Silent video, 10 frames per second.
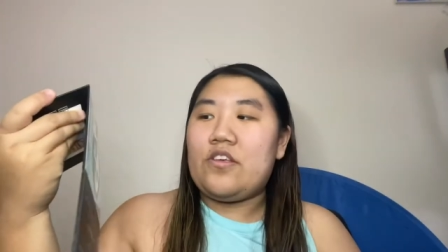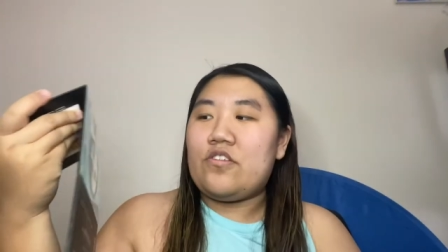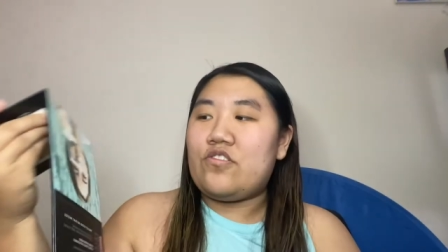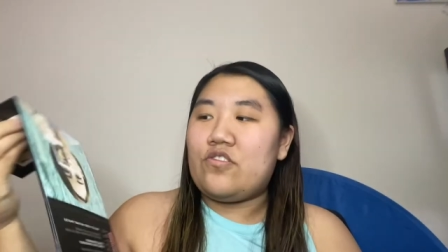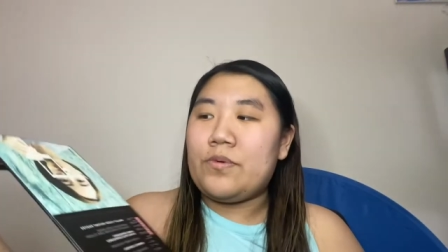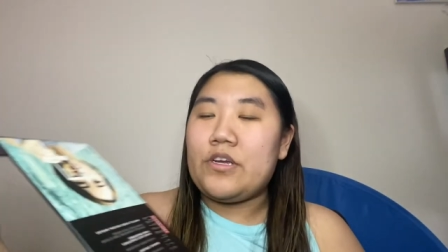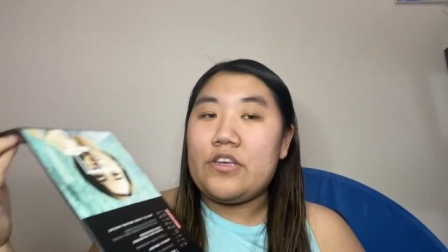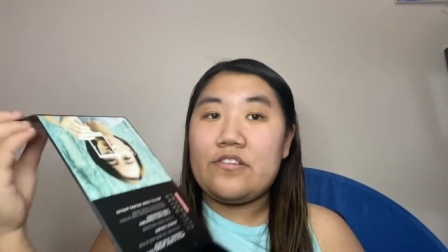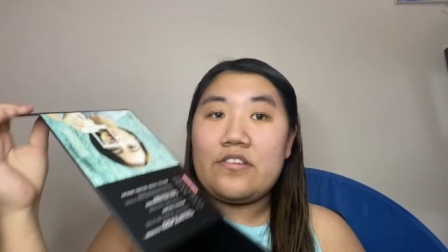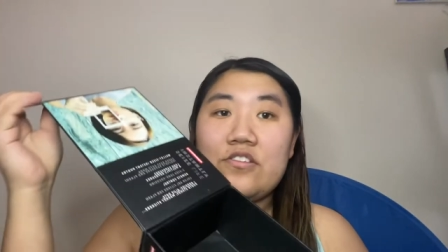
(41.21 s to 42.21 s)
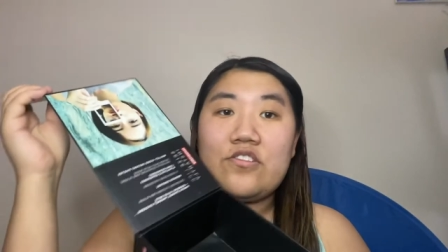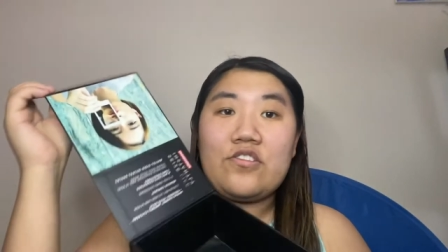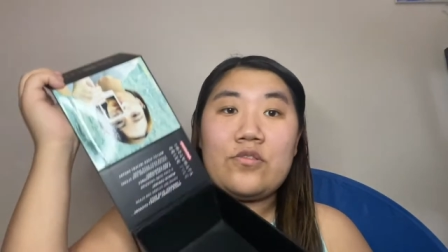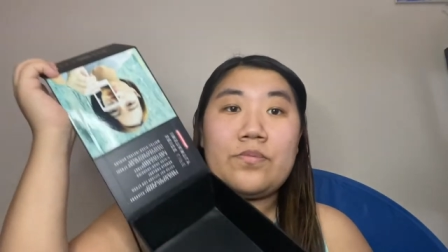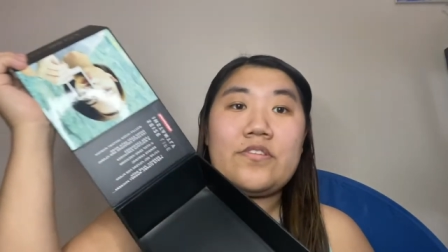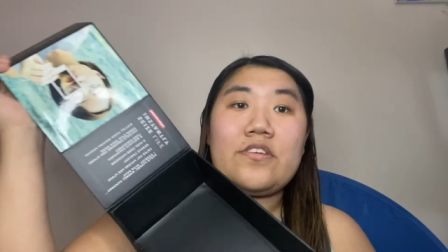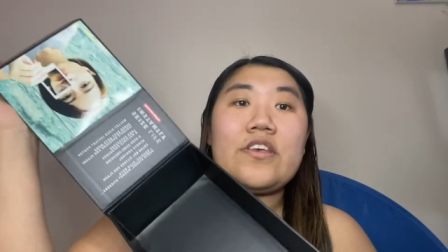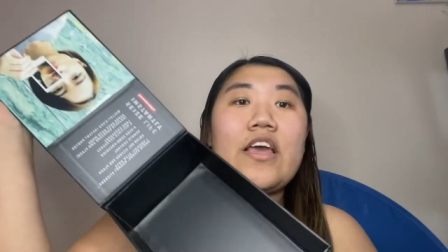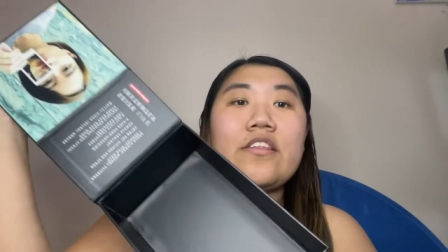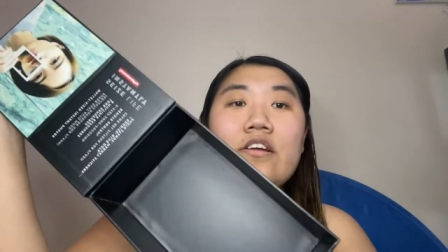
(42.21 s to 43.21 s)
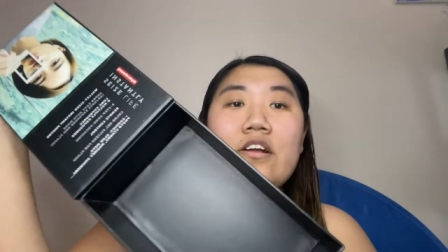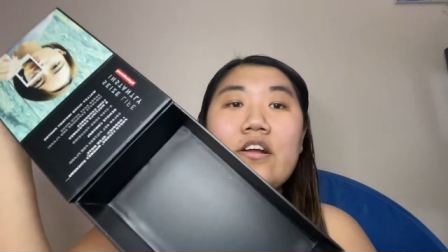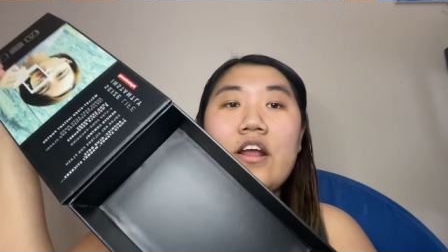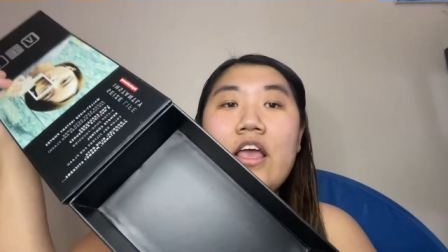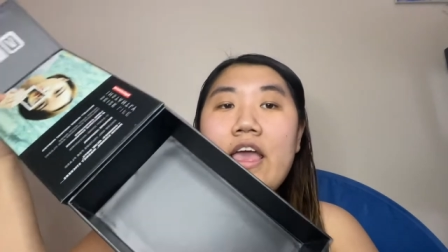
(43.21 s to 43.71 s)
super easy to put together.